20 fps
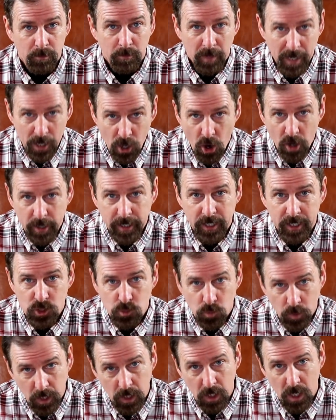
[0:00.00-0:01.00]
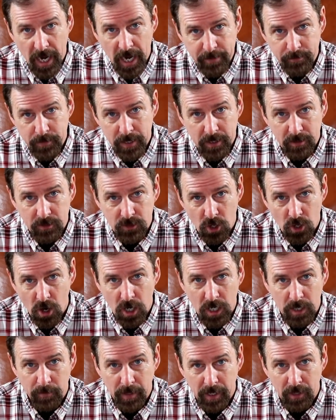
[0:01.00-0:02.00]
my audience, would like me to
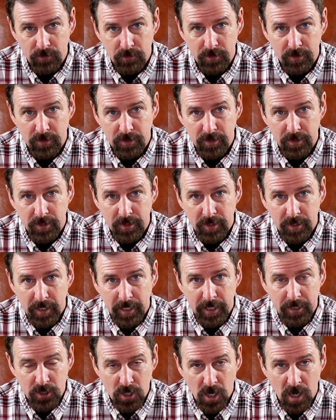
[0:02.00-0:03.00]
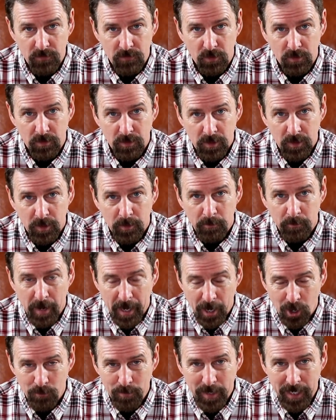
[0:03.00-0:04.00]
talk about and cover,
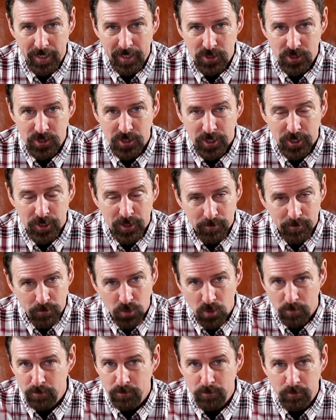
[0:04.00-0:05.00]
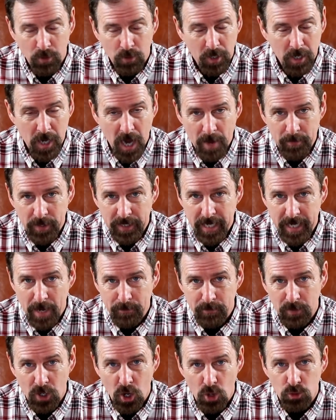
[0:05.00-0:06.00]
by all means, put a comment
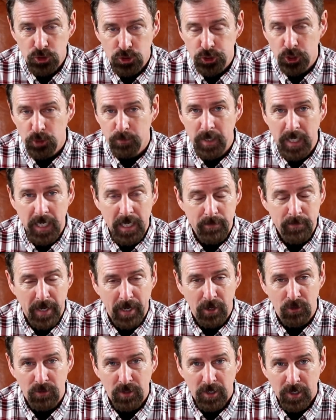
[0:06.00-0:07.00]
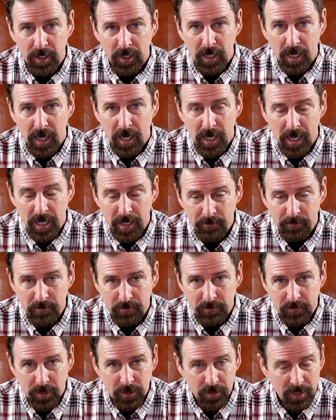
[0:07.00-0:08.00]
down below, shoot me an email, you
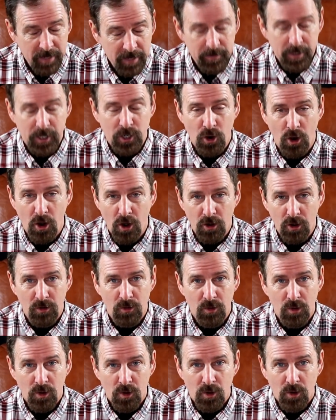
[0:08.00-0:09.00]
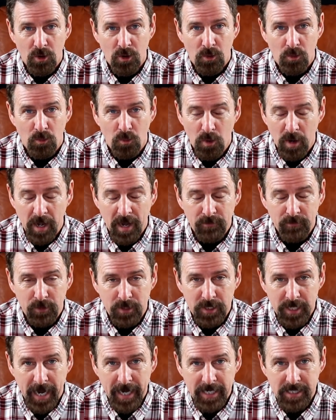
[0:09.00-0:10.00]
know, give me a call,
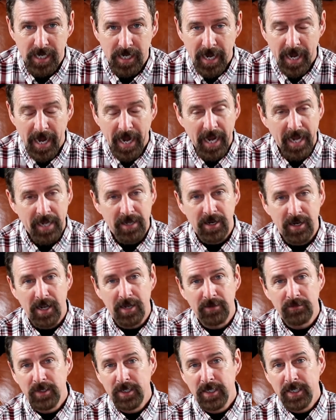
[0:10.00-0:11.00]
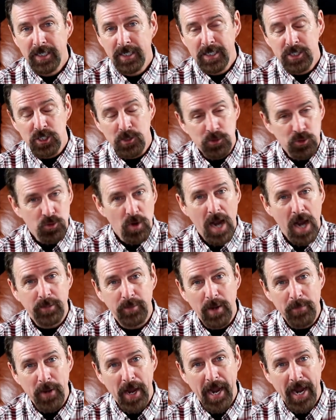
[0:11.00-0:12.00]
whatever it takes. And subscribe
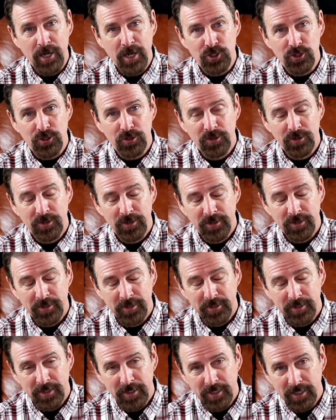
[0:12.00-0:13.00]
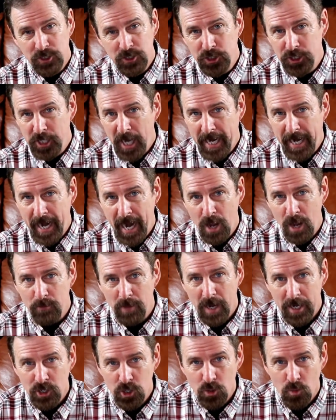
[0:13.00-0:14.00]
to my page, check out
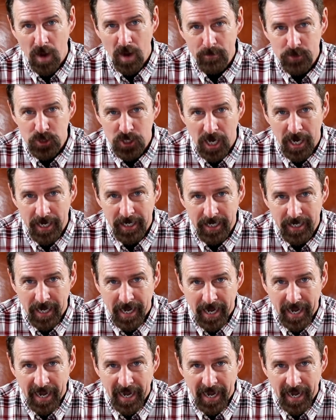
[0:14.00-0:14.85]
my new website,